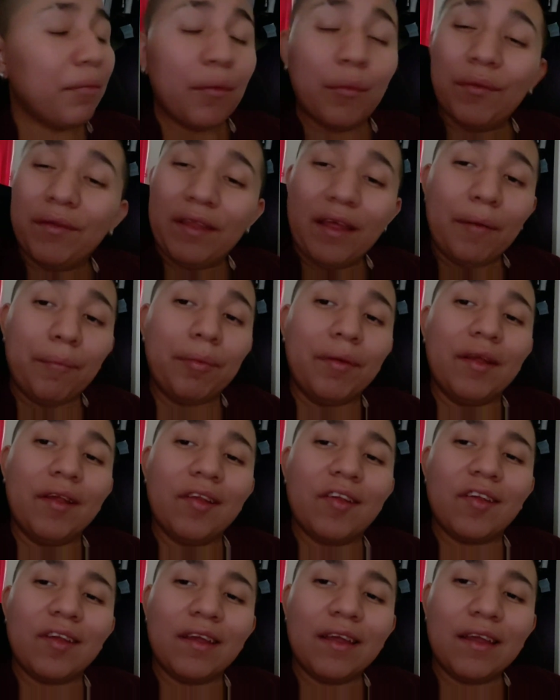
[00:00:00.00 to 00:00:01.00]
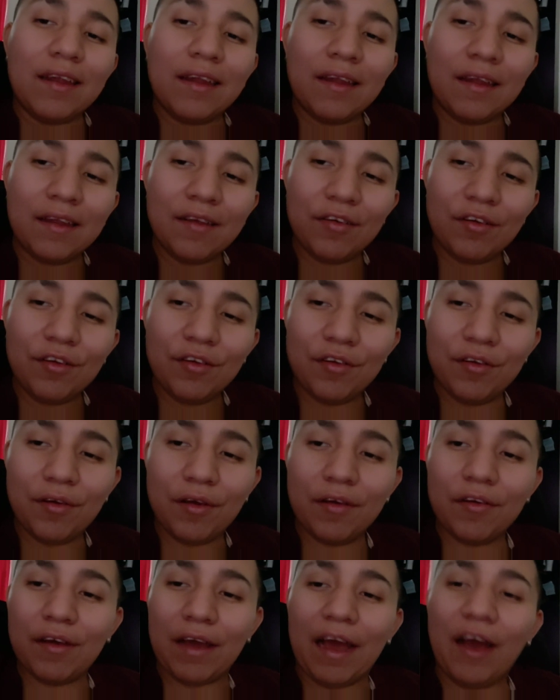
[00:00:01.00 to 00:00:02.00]
But with that being said,
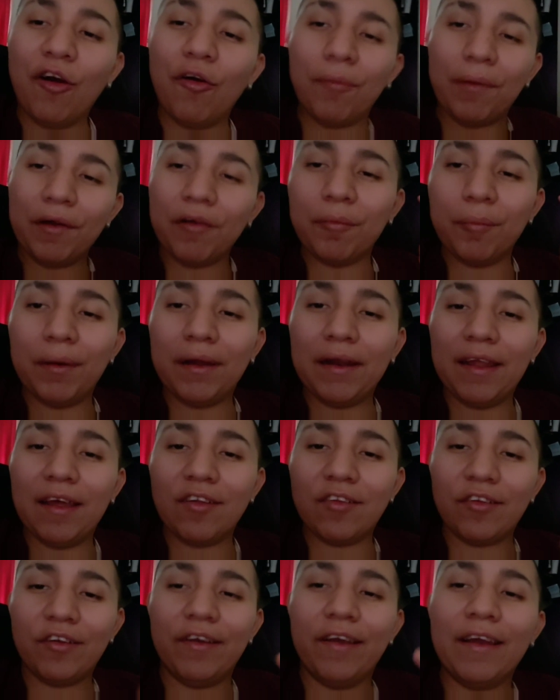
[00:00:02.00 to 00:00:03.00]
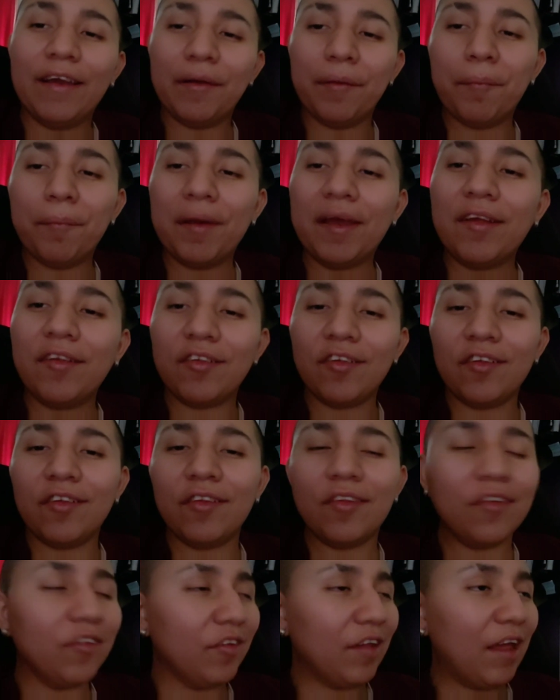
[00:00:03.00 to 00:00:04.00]
I hope everybody has a great,
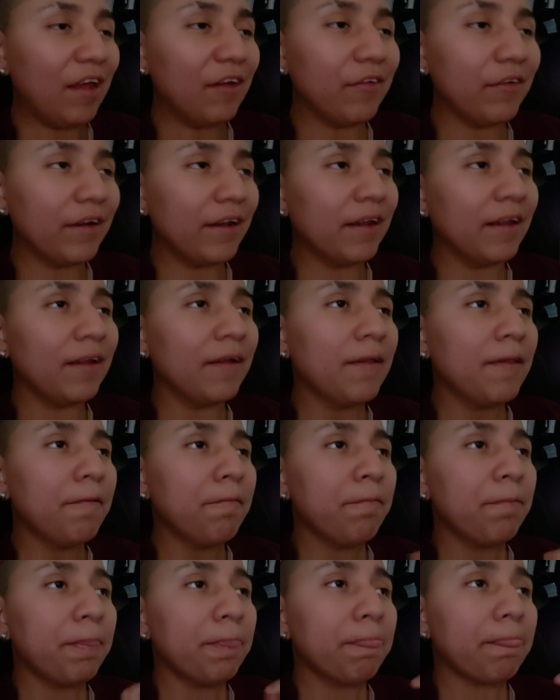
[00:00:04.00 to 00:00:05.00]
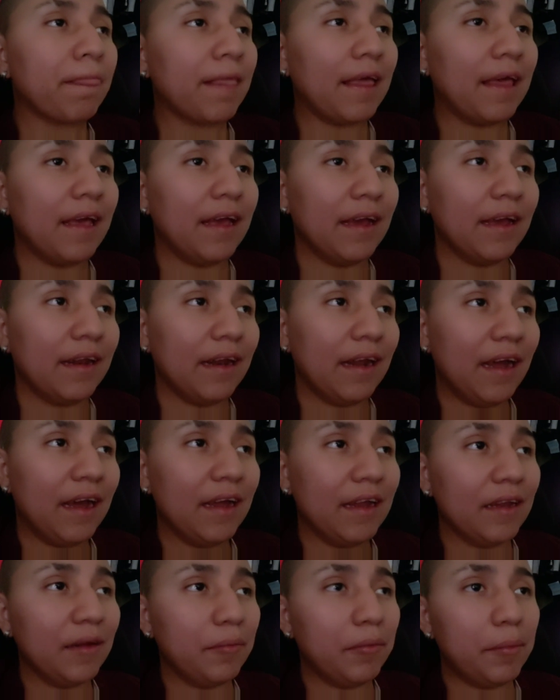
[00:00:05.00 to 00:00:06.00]
amazing Saturday. And
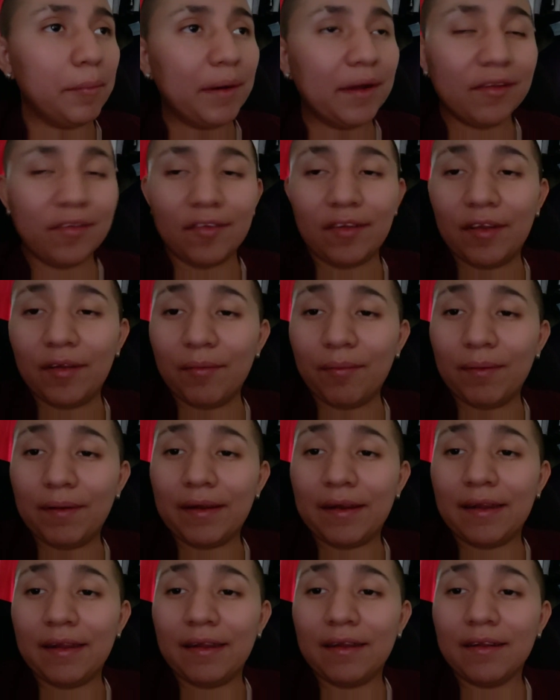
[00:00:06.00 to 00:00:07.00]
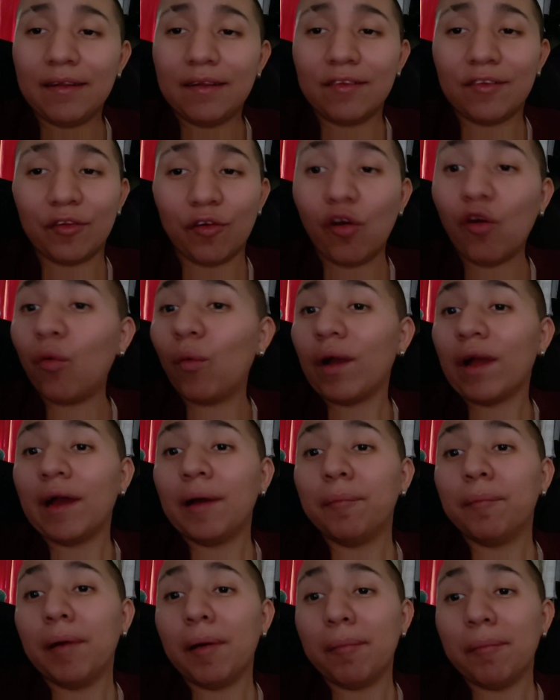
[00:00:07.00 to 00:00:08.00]
I am about to get ready to go wake
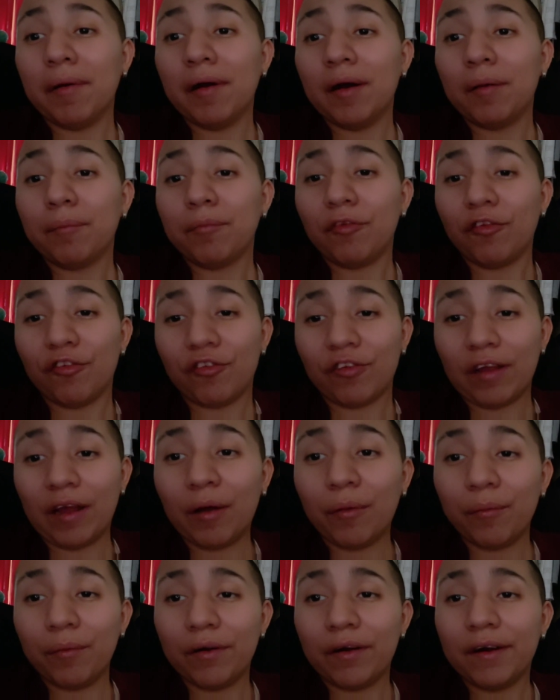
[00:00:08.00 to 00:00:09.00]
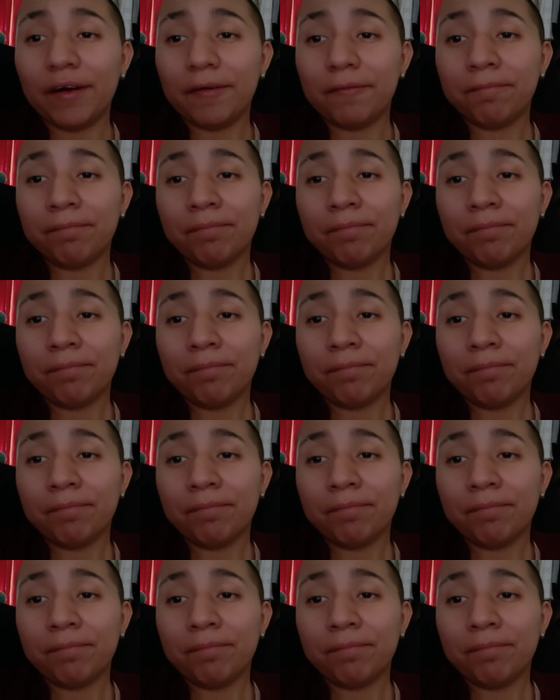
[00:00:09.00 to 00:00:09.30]
up my mom to shower,